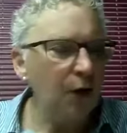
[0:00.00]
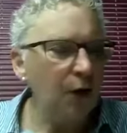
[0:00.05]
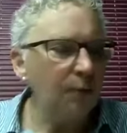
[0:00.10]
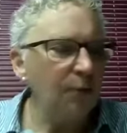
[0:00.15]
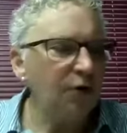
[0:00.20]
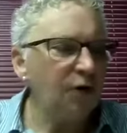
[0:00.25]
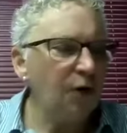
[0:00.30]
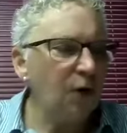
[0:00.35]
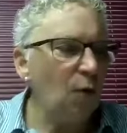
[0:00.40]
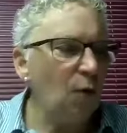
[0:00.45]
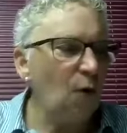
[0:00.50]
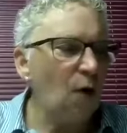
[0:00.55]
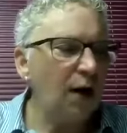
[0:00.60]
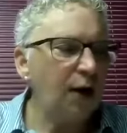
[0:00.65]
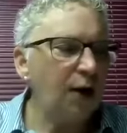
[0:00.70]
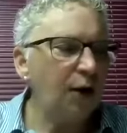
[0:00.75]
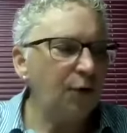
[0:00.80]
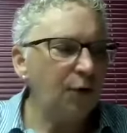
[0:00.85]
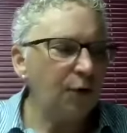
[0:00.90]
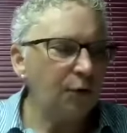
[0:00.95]
of you, I'm just gonna
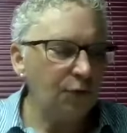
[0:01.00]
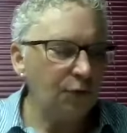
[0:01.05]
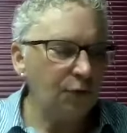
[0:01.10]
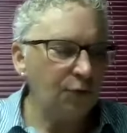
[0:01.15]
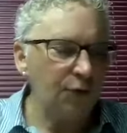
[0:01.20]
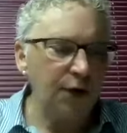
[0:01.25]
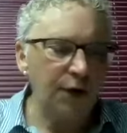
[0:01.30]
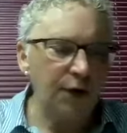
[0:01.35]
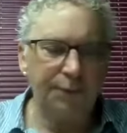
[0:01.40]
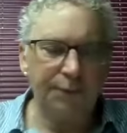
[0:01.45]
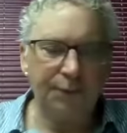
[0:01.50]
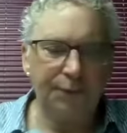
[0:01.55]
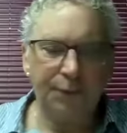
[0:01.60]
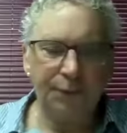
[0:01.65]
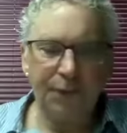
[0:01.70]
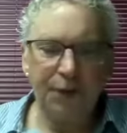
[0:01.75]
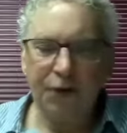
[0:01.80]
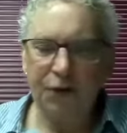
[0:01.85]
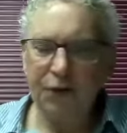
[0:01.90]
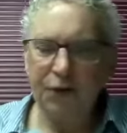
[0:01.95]
walk you through it
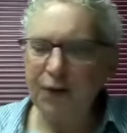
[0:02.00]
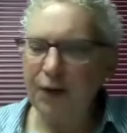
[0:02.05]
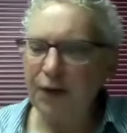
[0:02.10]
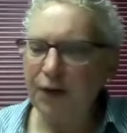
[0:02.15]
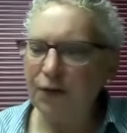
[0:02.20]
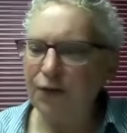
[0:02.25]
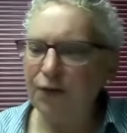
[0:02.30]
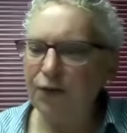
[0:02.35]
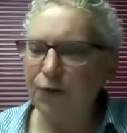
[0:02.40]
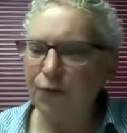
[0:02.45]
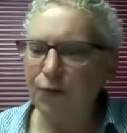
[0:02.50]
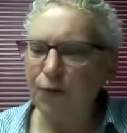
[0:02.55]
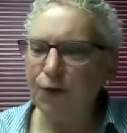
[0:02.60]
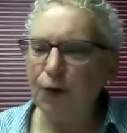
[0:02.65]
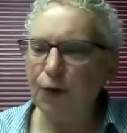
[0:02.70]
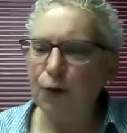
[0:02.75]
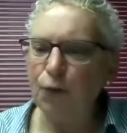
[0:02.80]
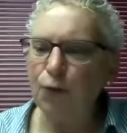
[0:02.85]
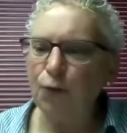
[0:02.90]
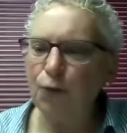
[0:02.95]
because I think it's just
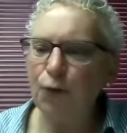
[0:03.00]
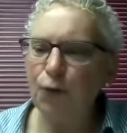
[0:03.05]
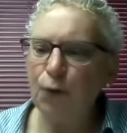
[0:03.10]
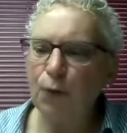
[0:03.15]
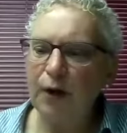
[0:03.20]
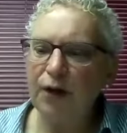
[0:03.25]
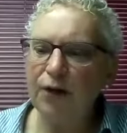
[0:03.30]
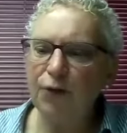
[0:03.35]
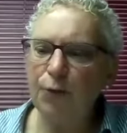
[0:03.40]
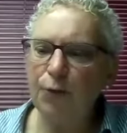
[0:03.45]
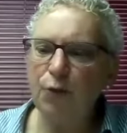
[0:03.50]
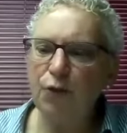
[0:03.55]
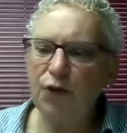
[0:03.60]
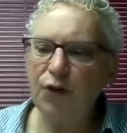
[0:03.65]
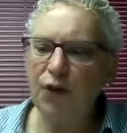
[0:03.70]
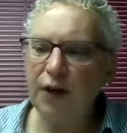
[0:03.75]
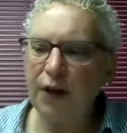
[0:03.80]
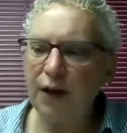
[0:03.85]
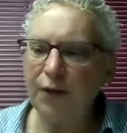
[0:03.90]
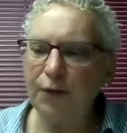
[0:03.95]
really cool the way it's
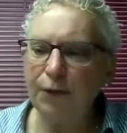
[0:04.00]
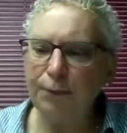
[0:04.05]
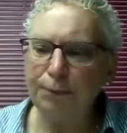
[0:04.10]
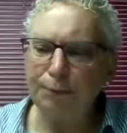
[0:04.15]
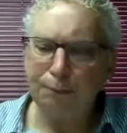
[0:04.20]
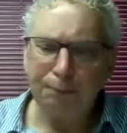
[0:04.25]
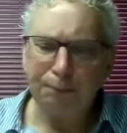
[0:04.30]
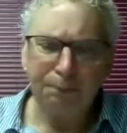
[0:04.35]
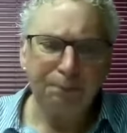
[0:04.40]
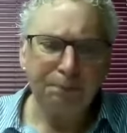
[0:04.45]
put together.